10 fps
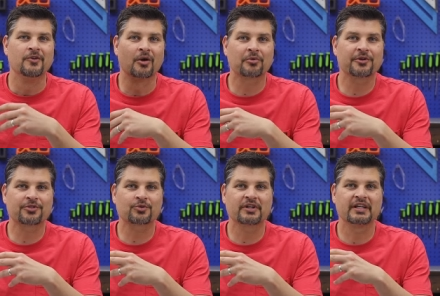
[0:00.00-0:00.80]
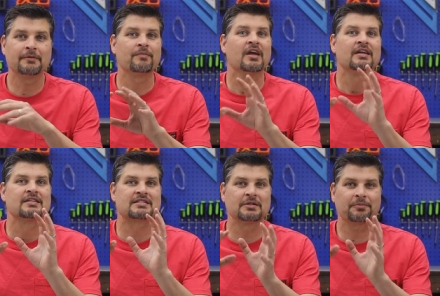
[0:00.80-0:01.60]
Number 3,
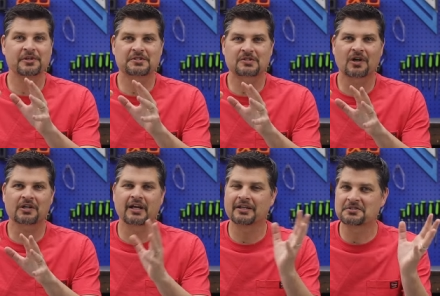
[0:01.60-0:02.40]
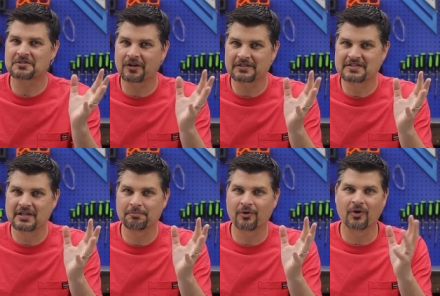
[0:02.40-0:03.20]
simply start and start
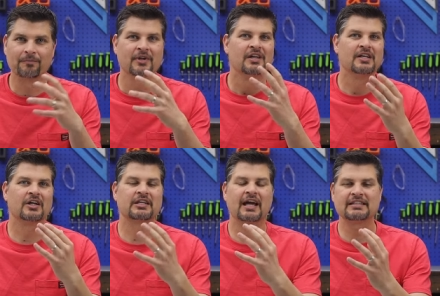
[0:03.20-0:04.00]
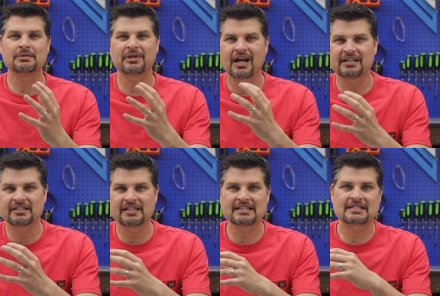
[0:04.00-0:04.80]
simple. Now the idea behind
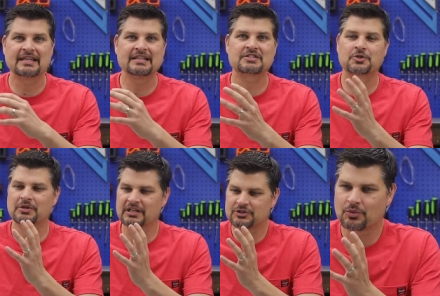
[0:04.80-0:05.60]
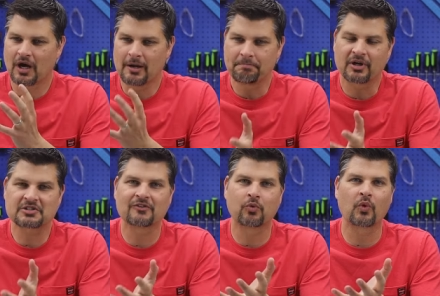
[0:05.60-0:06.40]
this is to get you a
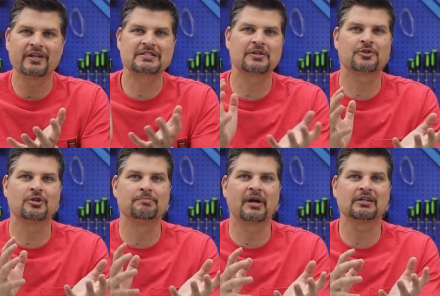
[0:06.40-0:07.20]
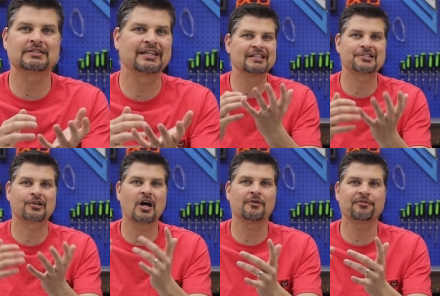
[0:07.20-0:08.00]
bunch of wins under your belt to get your
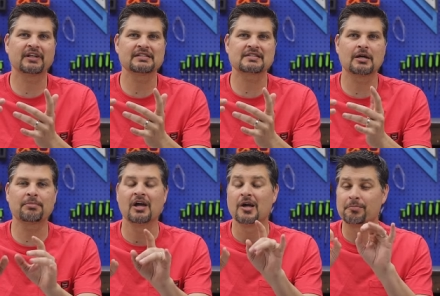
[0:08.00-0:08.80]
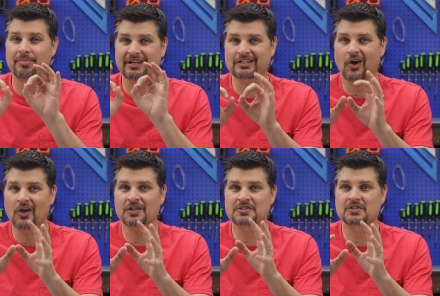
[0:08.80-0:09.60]
confidence up, but
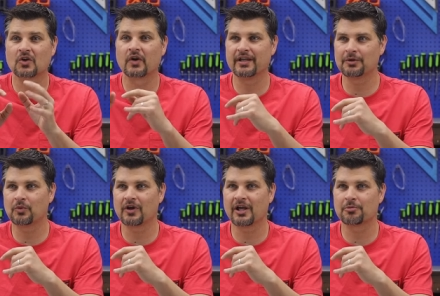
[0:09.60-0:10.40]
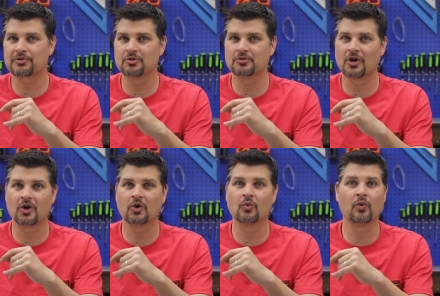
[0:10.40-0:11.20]
also it will help you
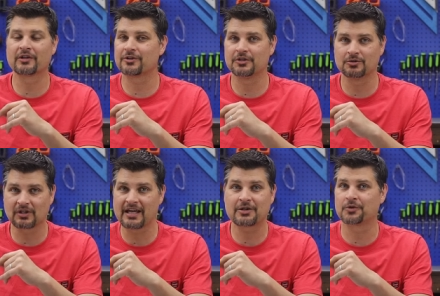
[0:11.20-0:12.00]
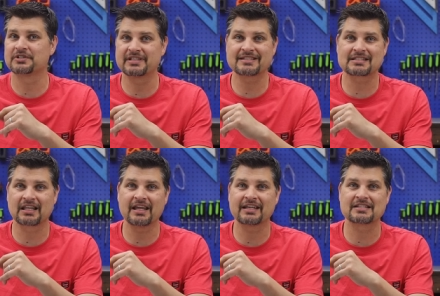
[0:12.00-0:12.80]
know whether you like or
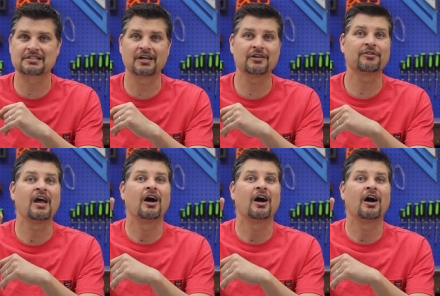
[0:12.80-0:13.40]
dislike stuff,